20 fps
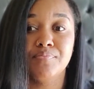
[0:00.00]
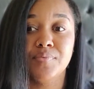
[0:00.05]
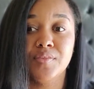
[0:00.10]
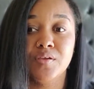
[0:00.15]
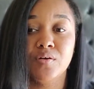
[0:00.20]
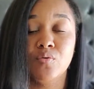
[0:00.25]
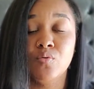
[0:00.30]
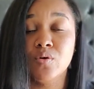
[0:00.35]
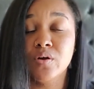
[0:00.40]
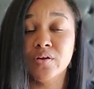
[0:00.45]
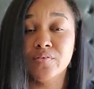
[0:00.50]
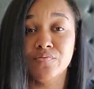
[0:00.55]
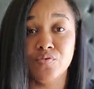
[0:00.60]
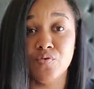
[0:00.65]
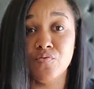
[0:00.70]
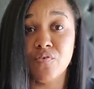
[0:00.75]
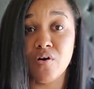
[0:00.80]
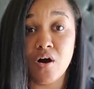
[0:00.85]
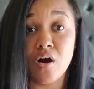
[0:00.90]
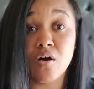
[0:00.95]
or if
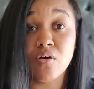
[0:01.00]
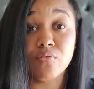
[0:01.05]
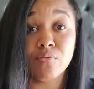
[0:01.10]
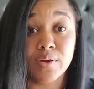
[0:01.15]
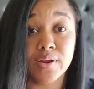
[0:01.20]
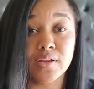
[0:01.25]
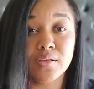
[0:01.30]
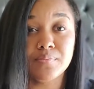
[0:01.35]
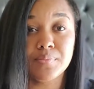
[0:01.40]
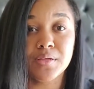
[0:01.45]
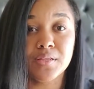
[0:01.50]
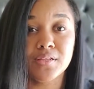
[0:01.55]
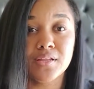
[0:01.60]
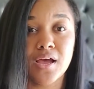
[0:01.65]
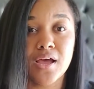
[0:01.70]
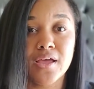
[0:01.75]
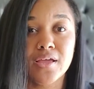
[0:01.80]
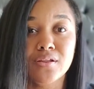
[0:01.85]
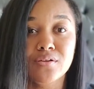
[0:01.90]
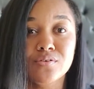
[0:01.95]
you've already been
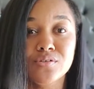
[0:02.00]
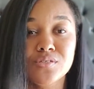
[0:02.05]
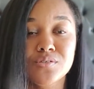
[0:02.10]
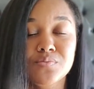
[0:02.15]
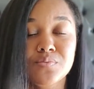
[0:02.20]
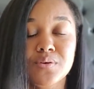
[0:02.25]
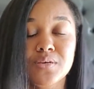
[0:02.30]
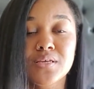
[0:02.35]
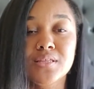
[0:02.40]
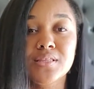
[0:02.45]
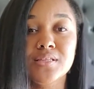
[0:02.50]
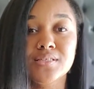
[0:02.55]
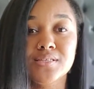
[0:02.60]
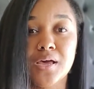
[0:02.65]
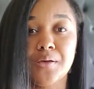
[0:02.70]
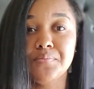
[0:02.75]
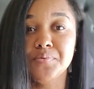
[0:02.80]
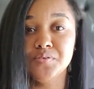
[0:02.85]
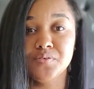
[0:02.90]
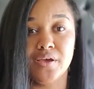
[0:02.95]
diagnosed with
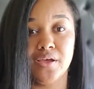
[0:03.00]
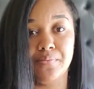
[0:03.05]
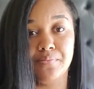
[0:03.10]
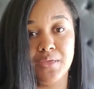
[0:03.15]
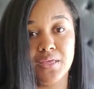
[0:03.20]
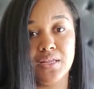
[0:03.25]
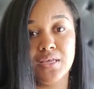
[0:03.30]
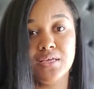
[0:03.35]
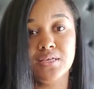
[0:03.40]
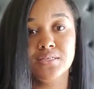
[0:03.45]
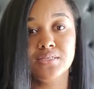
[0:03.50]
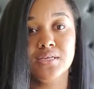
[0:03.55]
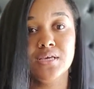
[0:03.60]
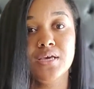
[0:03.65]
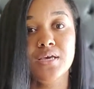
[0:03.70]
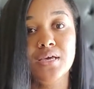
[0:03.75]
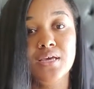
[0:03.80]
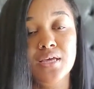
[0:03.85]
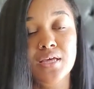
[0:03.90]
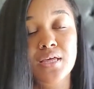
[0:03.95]
type 2 diabetes,
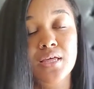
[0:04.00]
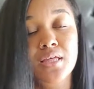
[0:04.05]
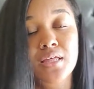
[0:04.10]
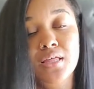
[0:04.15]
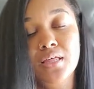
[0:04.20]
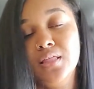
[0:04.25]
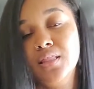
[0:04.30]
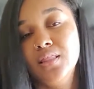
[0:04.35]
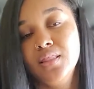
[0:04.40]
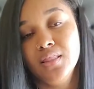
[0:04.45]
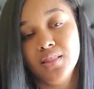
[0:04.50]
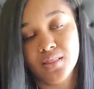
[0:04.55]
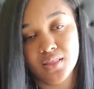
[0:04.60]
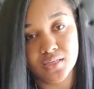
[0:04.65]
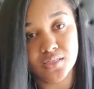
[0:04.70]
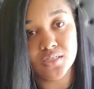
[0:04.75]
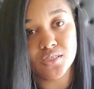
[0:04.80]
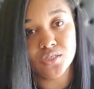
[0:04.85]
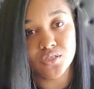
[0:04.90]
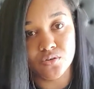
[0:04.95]

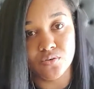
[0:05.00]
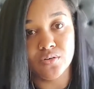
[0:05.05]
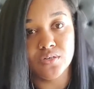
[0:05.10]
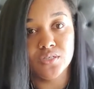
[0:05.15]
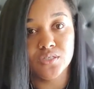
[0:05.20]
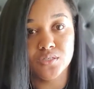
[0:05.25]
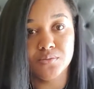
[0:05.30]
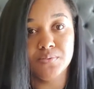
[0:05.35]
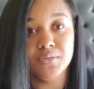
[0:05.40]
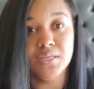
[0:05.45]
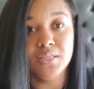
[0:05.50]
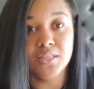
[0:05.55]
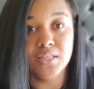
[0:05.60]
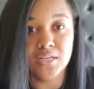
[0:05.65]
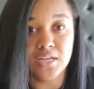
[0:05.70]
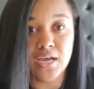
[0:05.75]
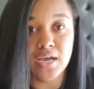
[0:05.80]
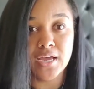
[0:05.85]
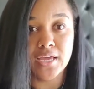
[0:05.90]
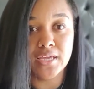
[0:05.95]
this is going to be the
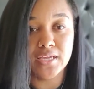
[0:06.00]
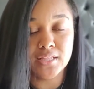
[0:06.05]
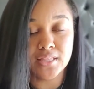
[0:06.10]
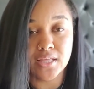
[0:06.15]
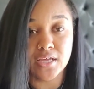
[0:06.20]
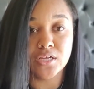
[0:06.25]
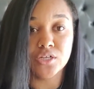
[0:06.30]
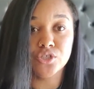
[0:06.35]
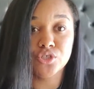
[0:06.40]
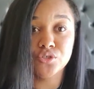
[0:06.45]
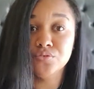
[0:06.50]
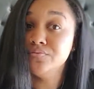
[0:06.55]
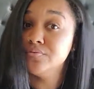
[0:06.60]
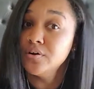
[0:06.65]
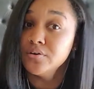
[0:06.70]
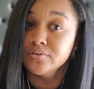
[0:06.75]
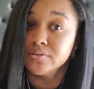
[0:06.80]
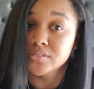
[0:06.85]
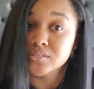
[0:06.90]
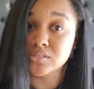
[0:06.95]
diet that you
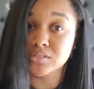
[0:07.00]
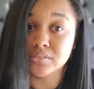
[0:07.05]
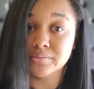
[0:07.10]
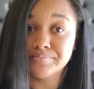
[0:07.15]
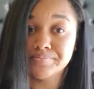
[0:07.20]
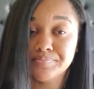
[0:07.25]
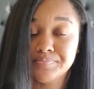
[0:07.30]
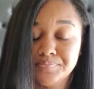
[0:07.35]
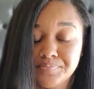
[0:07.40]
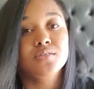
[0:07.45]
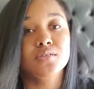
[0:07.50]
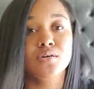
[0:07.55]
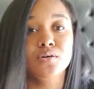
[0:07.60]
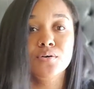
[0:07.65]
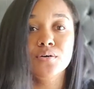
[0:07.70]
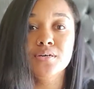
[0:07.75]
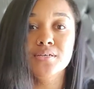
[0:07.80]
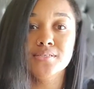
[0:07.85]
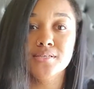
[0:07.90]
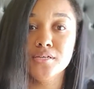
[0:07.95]
focus on.
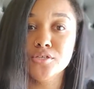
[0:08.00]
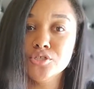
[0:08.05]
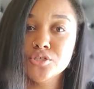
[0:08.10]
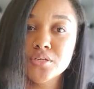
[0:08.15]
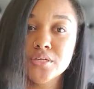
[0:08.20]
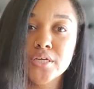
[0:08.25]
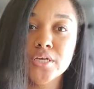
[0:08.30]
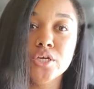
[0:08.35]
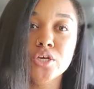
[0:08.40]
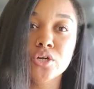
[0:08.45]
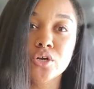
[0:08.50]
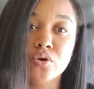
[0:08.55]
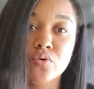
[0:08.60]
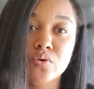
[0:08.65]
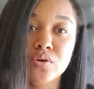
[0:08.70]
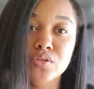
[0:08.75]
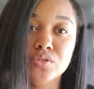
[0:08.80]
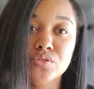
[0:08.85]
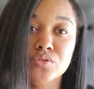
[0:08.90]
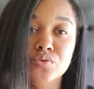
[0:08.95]
So essentially, you're
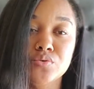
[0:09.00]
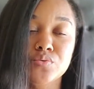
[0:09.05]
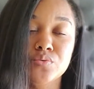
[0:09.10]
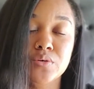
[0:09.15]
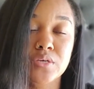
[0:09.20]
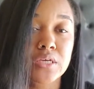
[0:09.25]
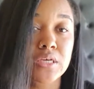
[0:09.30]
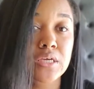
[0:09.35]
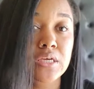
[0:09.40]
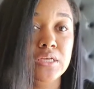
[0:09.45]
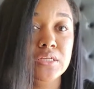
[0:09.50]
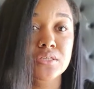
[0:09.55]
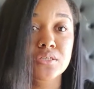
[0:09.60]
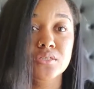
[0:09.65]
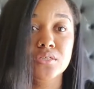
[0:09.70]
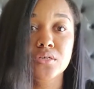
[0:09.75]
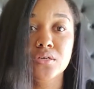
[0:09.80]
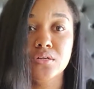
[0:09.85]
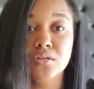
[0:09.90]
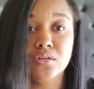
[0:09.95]
going to
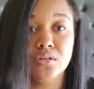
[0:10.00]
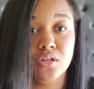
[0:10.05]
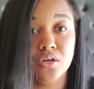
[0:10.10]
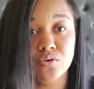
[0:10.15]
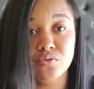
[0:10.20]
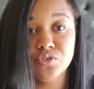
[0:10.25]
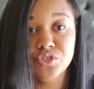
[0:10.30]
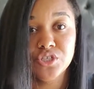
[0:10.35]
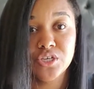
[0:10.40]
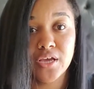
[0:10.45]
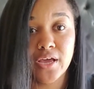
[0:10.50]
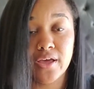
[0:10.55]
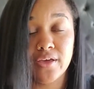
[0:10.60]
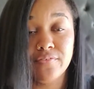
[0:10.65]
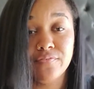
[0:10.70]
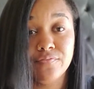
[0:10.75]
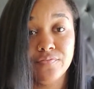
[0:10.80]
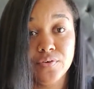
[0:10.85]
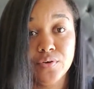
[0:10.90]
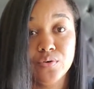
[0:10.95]
eat low GI
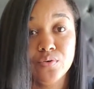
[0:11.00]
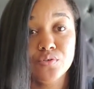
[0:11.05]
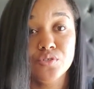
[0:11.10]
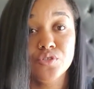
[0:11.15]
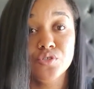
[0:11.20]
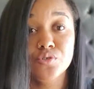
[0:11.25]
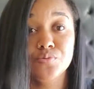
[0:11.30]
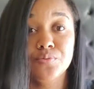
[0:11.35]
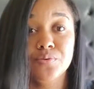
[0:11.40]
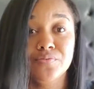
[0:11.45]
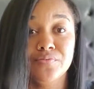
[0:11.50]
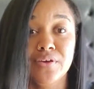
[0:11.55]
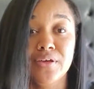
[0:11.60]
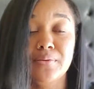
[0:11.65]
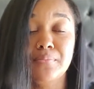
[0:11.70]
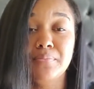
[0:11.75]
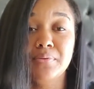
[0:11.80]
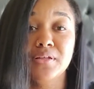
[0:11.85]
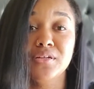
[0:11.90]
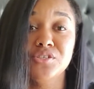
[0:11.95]
foods to
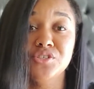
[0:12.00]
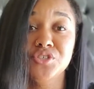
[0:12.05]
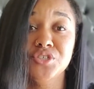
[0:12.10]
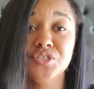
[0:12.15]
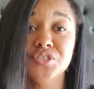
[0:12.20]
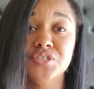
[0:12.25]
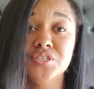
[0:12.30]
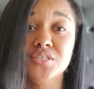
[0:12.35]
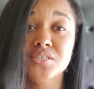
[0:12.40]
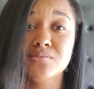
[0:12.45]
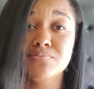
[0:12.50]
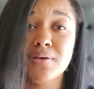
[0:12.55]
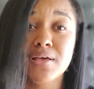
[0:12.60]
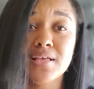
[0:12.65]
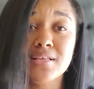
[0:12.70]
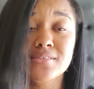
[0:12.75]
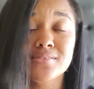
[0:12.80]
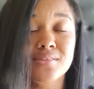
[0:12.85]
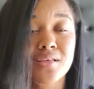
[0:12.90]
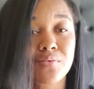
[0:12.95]
prevent blood sugar
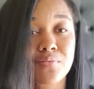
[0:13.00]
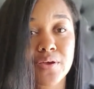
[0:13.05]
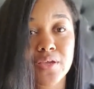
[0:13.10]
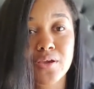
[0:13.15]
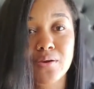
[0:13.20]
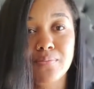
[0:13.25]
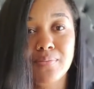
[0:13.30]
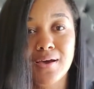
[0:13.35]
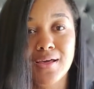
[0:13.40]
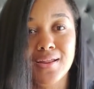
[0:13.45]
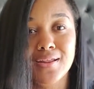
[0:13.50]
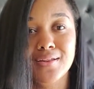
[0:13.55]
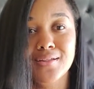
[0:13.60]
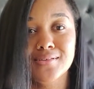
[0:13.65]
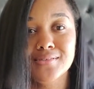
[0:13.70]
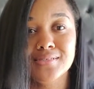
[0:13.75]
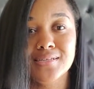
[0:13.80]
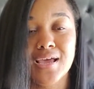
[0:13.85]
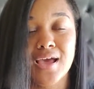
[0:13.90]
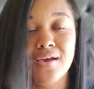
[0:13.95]
spikes. That way your body
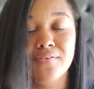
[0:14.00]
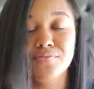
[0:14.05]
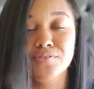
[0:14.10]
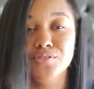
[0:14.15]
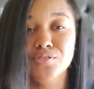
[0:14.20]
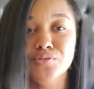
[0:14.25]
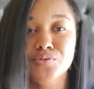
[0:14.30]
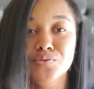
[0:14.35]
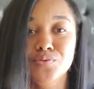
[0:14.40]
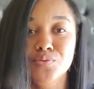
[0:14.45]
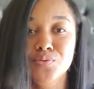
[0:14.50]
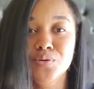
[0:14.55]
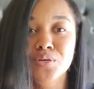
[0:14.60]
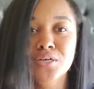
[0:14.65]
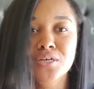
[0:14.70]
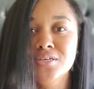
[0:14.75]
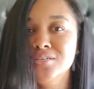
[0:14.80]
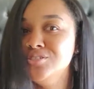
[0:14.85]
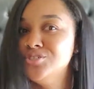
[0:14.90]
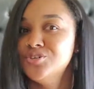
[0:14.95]
doesn't have to
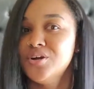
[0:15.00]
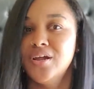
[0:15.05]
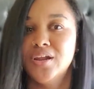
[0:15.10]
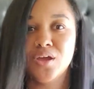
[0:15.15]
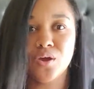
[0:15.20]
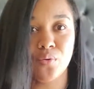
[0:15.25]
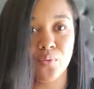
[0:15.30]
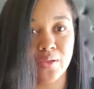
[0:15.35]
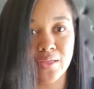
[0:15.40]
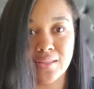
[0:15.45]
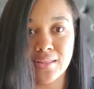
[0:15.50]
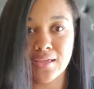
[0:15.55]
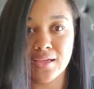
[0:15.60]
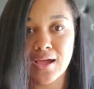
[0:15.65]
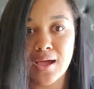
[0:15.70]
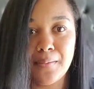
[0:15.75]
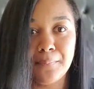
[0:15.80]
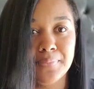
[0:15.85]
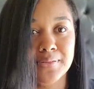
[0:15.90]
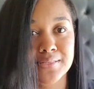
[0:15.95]
try to quickly
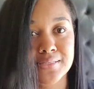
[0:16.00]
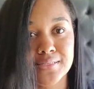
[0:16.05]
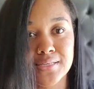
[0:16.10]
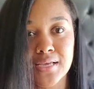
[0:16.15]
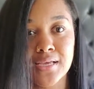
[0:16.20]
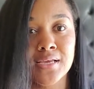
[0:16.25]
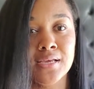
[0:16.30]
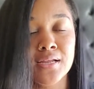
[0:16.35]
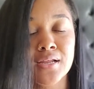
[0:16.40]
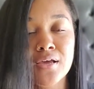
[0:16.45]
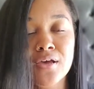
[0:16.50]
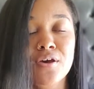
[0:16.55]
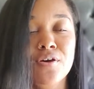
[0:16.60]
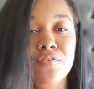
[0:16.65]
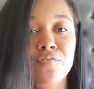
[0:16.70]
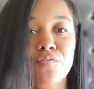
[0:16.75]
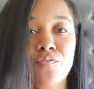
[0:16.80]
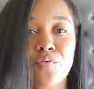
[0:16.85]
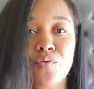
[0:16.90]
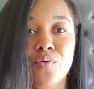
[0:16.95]
compensate
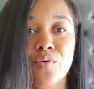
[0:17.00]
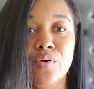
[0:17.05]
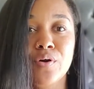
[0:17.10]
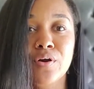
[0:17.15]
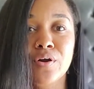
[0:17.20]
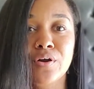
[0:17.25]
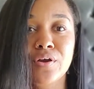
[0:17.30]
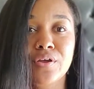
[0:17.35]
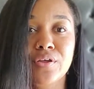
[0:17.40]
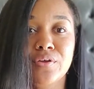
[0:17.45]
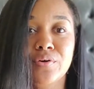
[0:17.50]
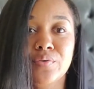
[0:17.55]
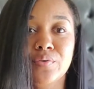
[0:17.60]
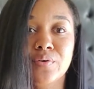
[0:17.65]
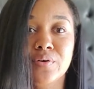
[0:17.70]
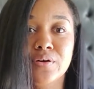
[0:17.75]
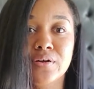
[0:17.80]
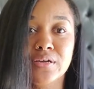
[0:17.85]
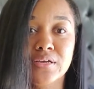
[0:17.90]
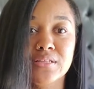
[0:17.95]
for
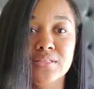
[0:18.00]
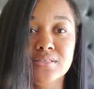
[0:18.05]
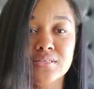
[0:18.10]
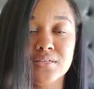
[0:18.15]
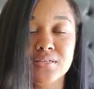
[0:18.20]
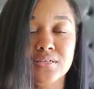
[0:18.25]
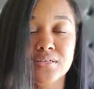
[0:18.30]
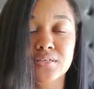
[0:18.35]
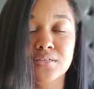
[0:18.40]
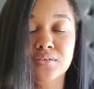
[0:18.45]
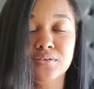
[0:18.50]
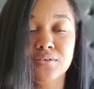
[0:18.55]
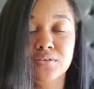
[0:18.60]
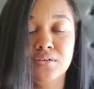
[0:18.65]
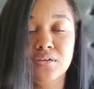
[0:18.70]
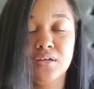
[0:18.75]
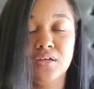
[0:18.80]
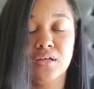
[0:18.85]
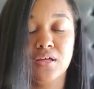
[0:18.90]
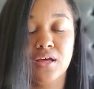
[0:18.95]
your insulin
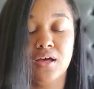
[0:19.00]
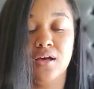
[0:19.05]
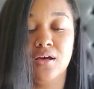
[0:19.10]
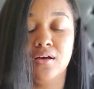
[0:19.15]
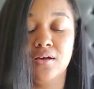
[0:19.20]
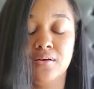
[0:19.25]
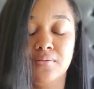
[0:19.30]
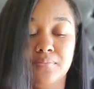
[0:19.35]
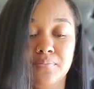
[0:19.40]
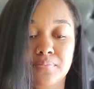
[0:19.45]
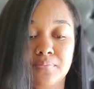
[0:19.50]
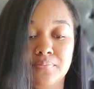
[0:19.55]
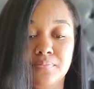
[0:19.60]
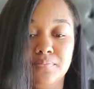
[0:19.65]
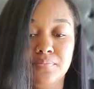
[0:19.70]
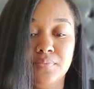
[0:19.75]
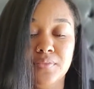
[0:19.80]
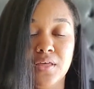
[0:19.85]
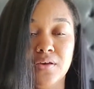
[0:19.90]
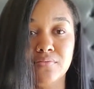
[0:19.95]

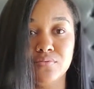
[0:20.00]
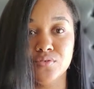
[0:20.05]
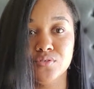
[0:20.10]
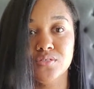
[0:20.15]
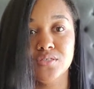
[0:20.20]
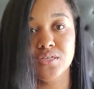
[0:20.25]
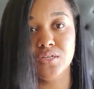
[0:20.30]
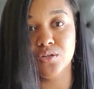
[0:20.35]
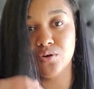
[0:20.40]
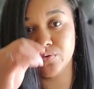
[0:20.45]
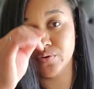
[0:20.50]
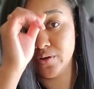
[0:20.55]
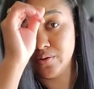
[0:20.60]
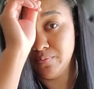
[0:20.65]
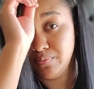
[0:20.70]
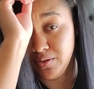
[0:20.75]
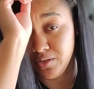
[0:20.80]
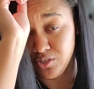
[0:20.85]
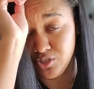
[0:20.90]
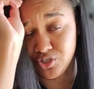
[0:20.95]
levels to lower your
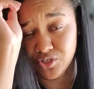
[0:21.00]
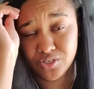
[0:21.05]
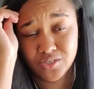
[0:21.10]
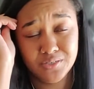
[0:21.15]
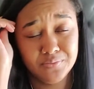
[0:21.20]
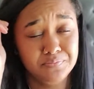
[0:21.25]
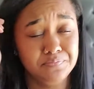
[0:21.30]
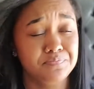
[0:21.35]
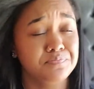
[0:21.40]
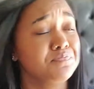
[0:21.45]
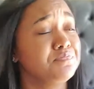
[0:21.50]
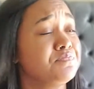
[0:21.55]
blood sugar.